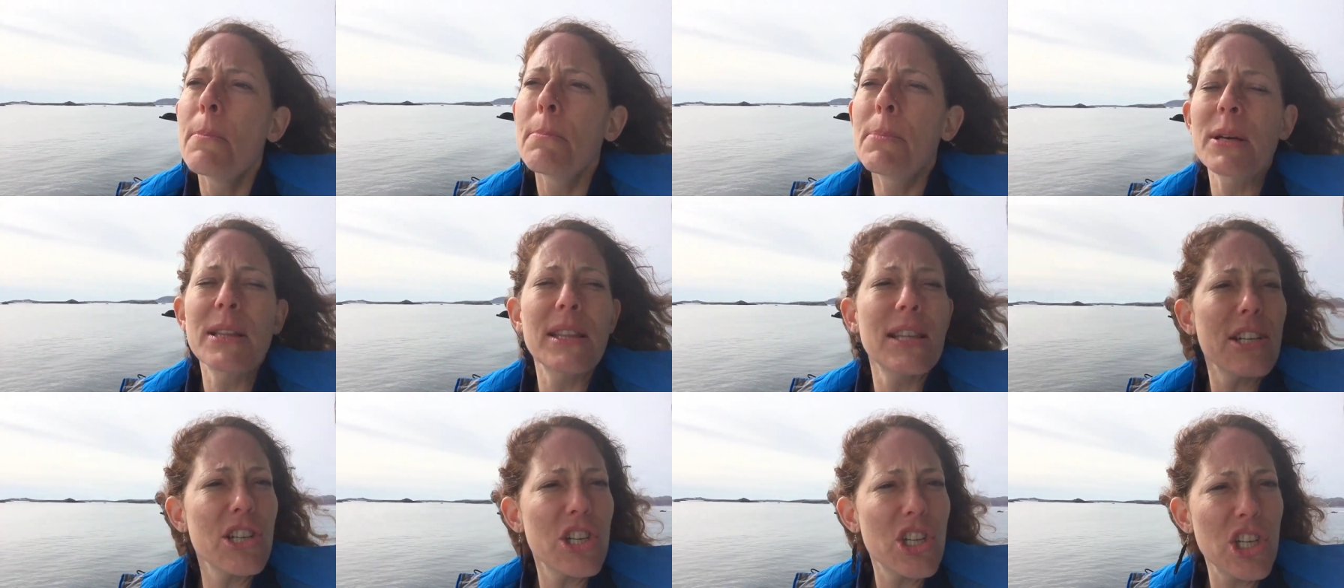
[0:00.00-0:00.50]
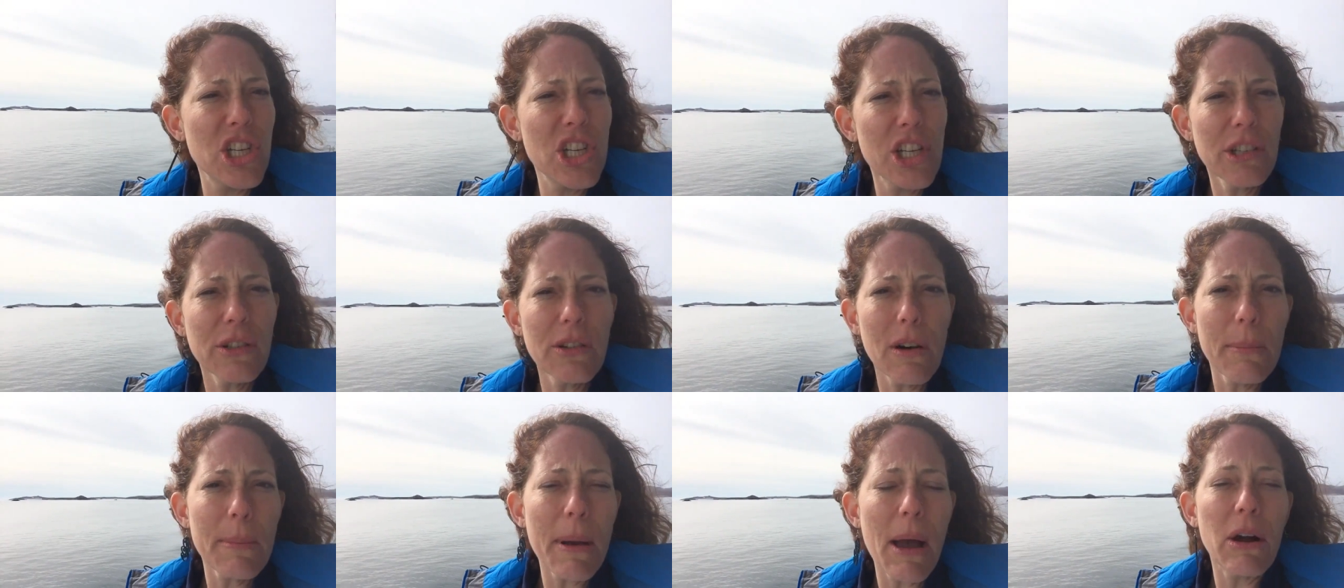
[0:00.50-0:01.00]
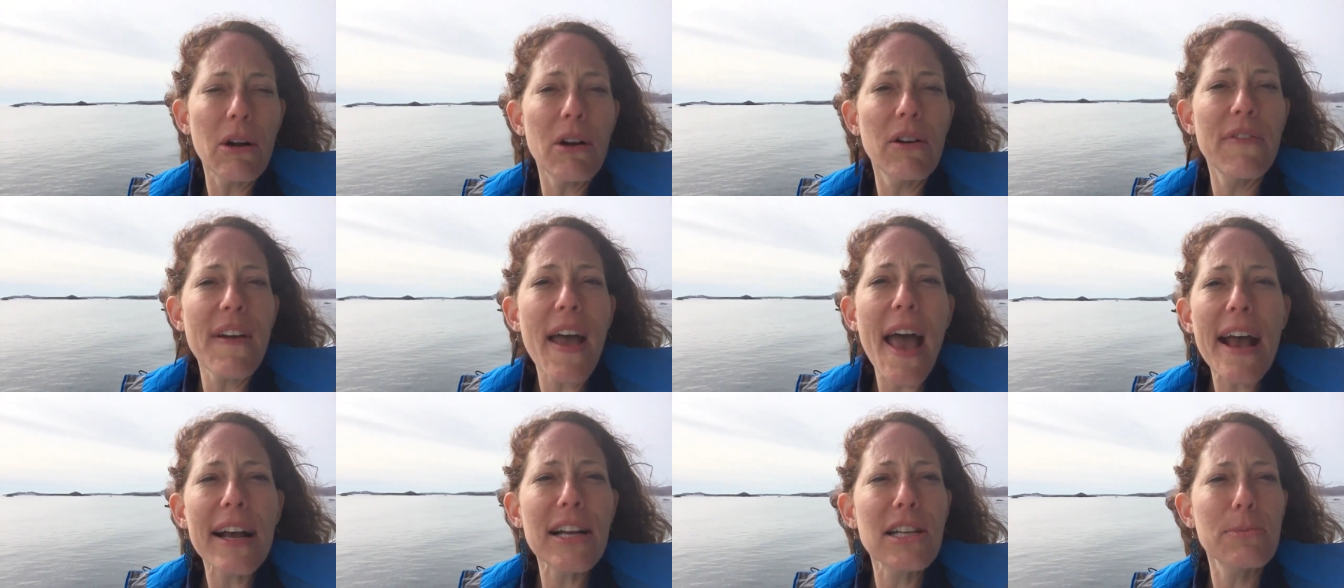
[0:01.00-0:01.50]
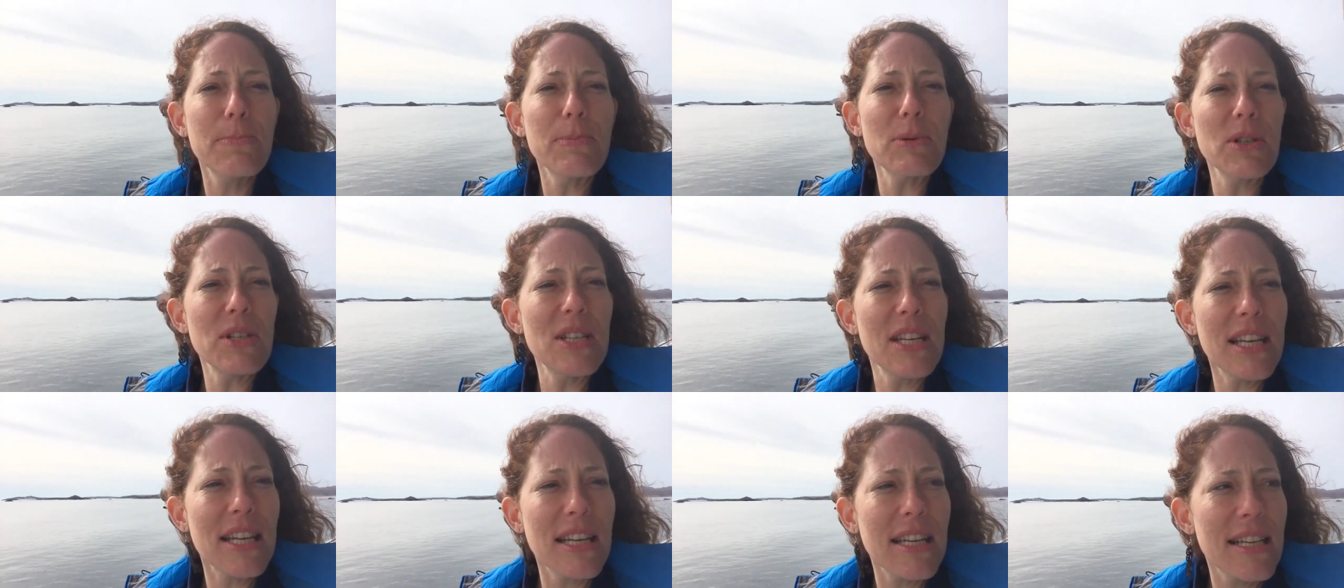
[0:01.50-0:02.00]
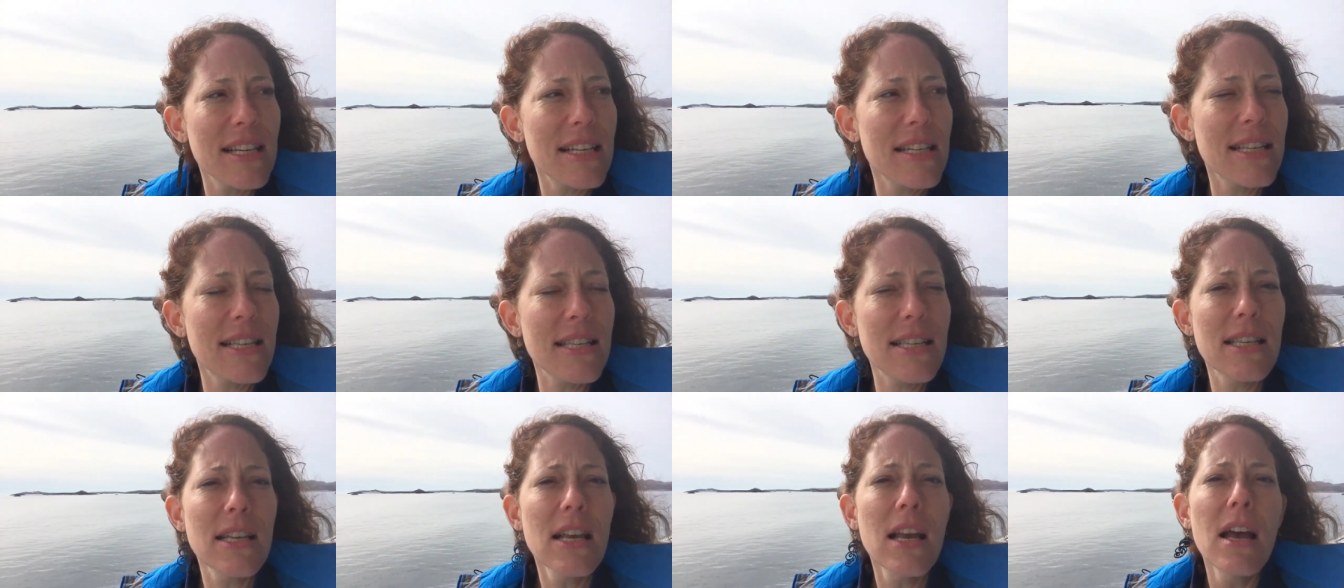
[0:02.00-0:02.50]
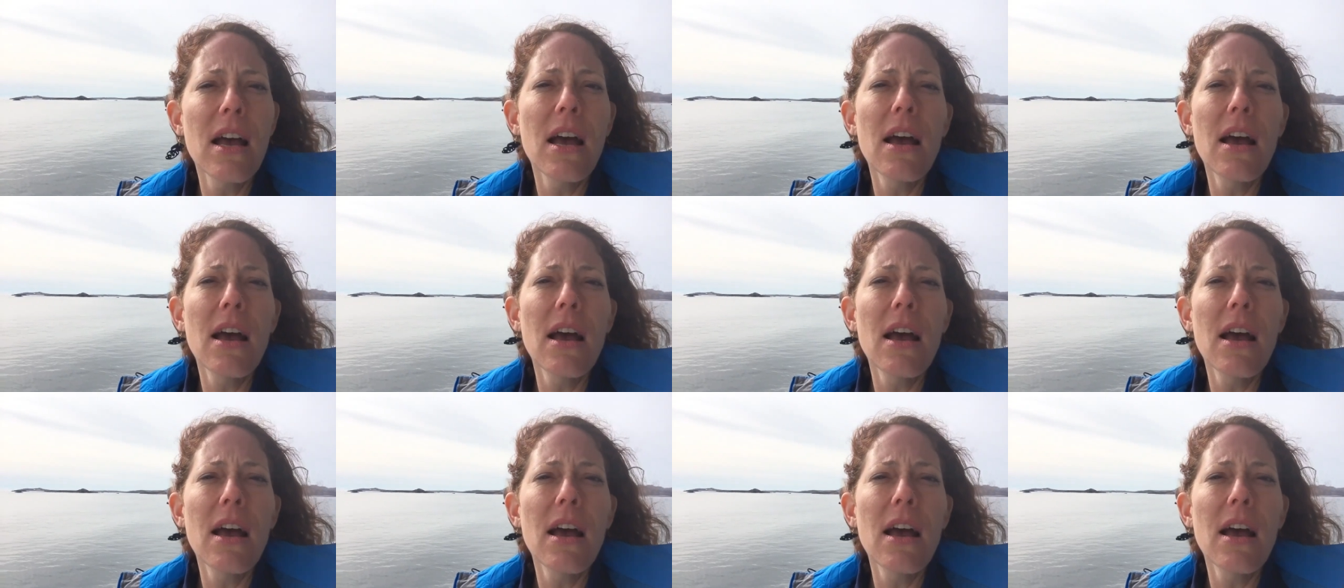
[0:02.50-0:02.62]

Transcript: but the sheer amount of expertise